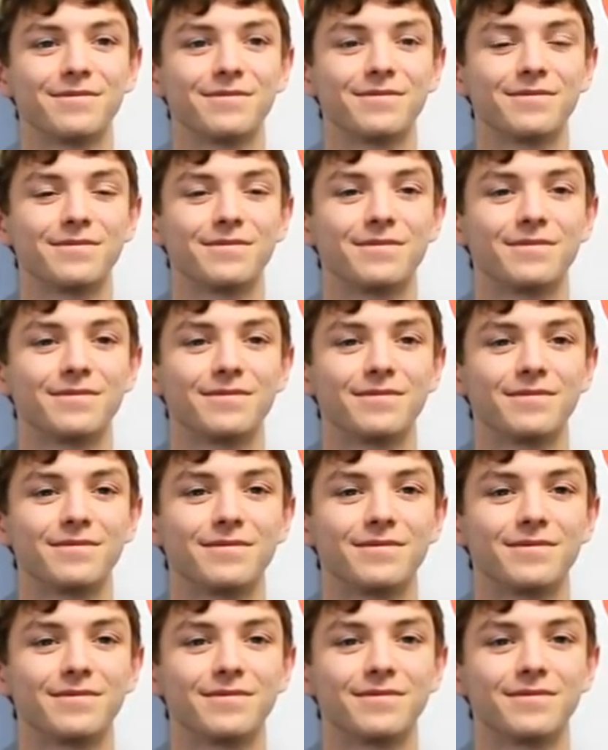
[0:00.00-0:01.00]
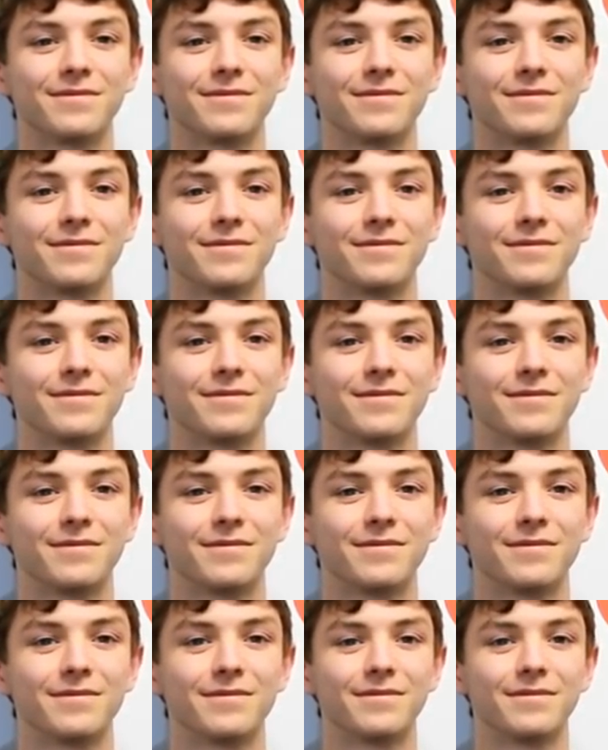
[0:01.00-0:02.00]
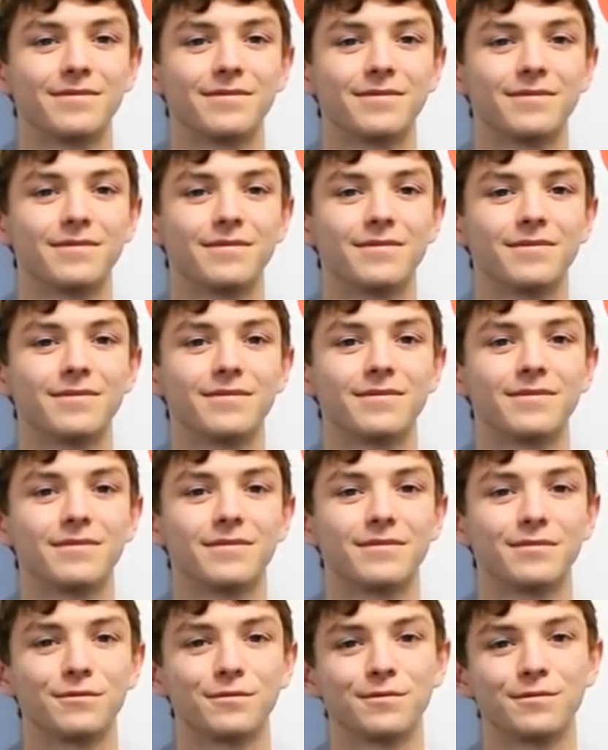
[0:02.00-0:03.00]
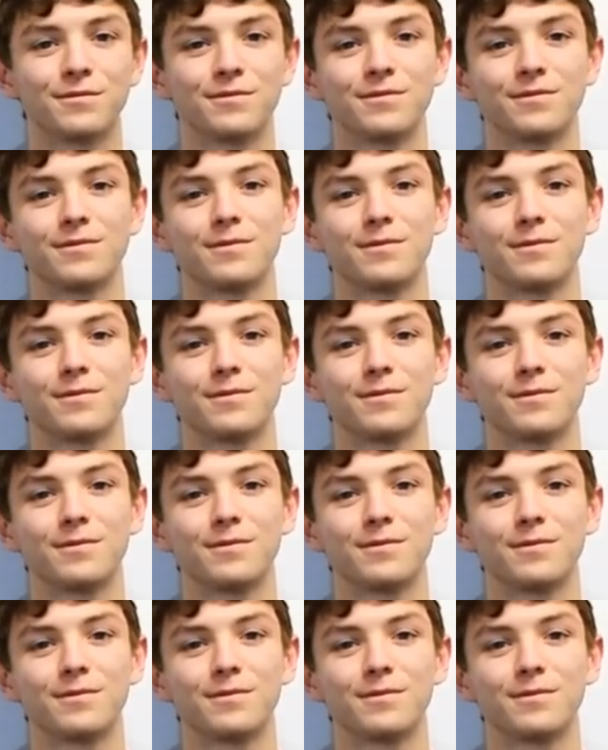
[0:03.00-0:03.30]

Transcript: (silent)